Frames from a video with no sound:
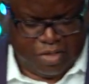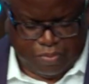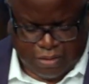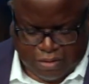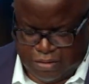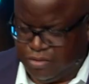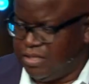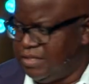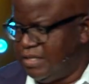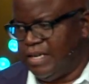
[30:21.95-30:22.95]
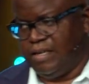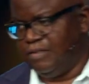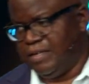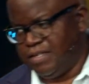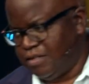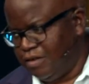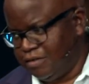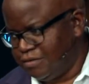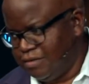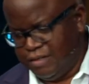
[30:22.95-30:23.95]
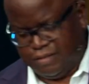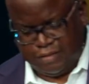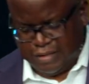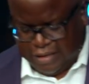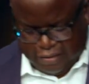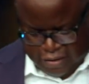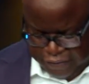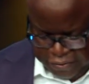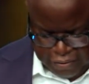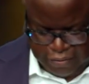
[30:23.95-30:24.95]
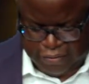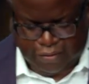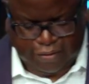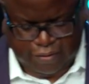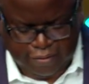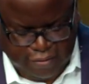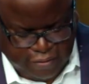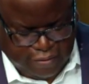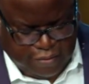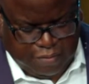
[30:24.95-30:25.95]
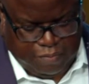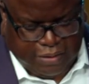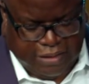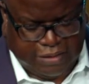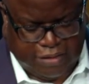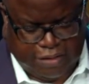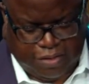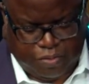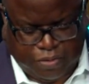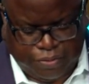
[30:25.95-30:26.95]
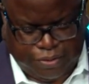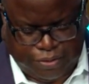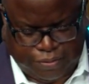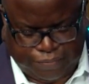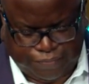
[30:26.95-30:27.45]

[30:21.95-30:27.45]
this, but Justin, I love that song. I love it. But listen to these words.